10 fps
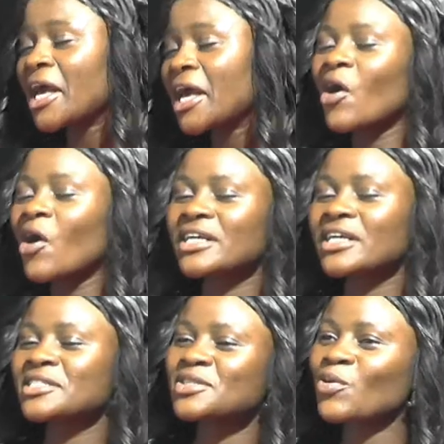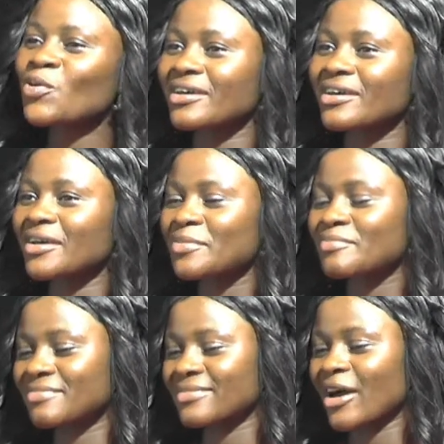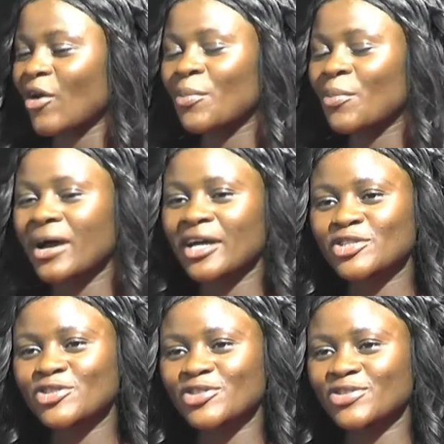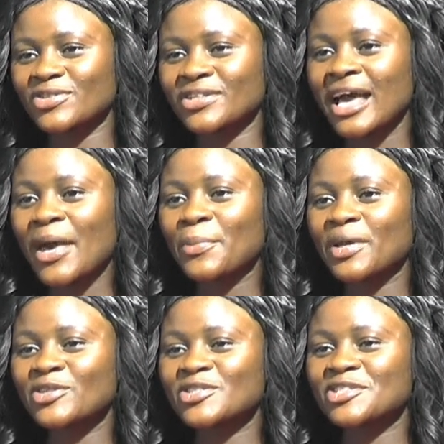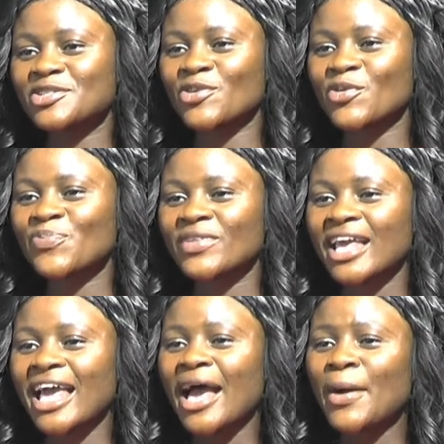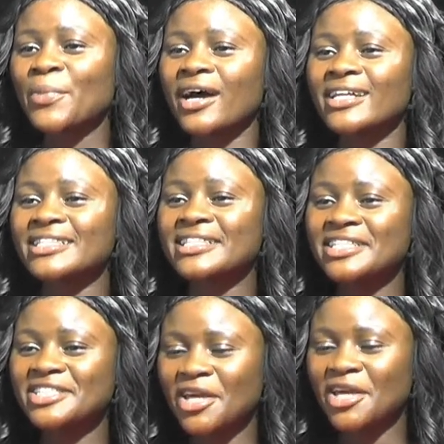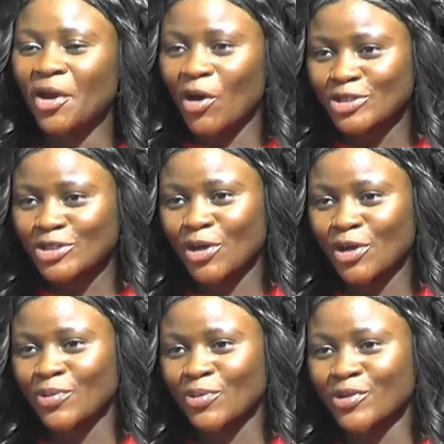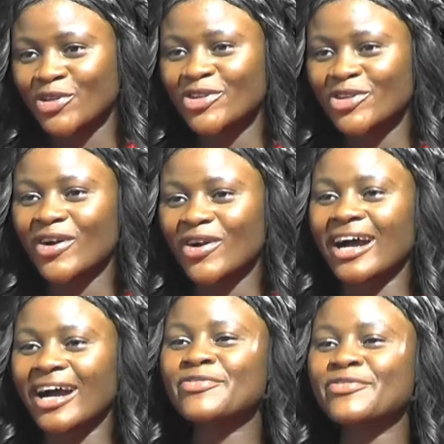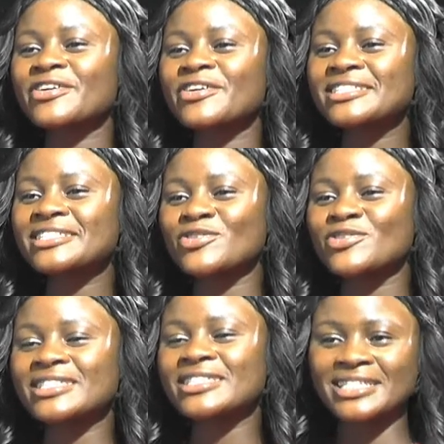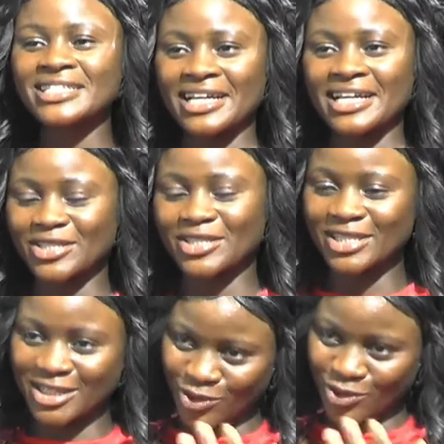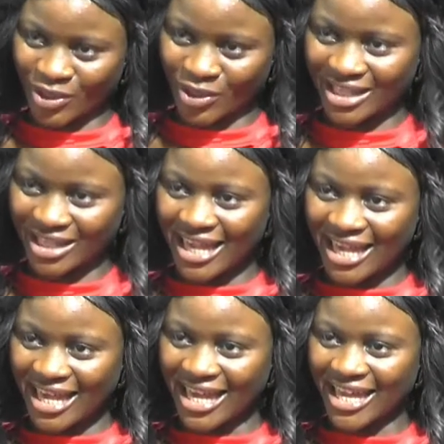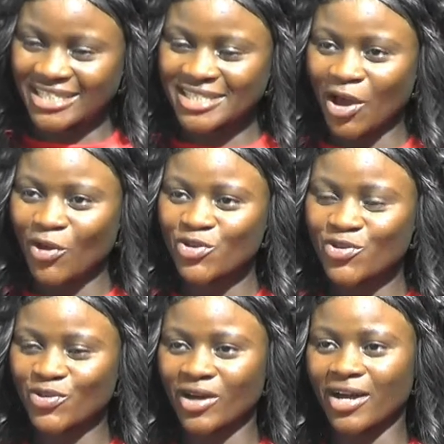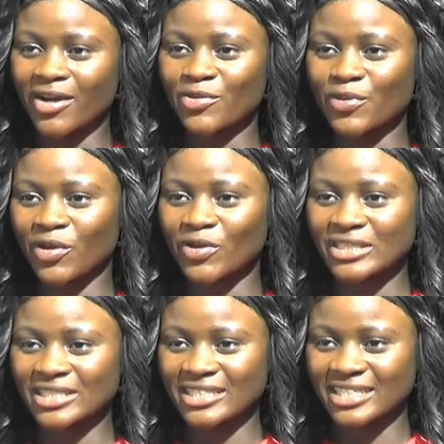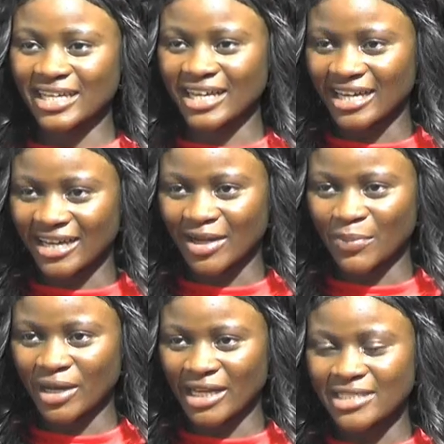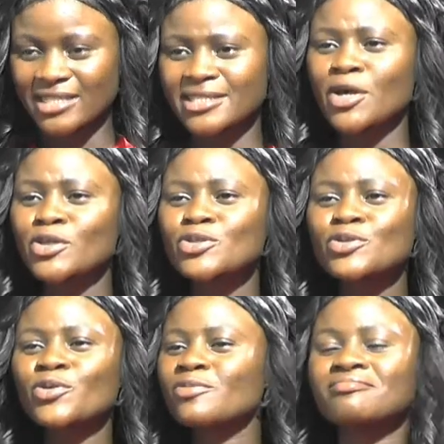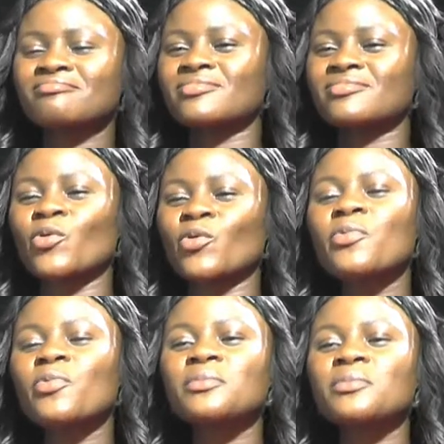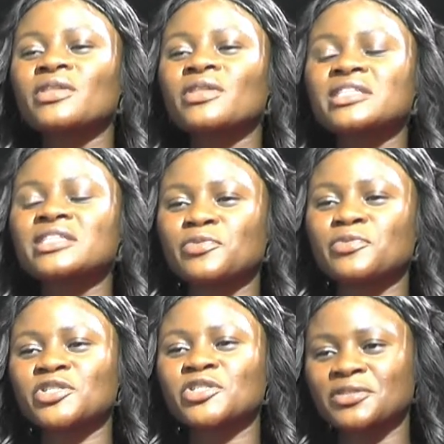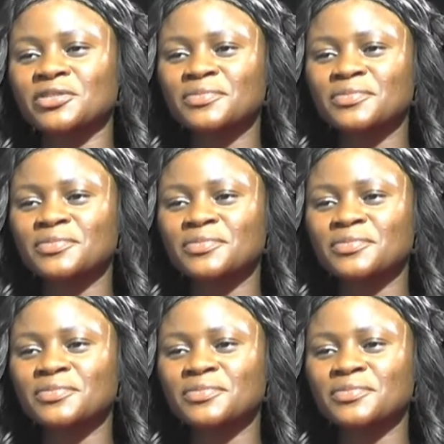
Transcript: I'll come back to you, Melody. So, DJ Cause Trouble, you know, at first you started as a disc jockey, and now you are a recording artist. So, what brought about the inspiration?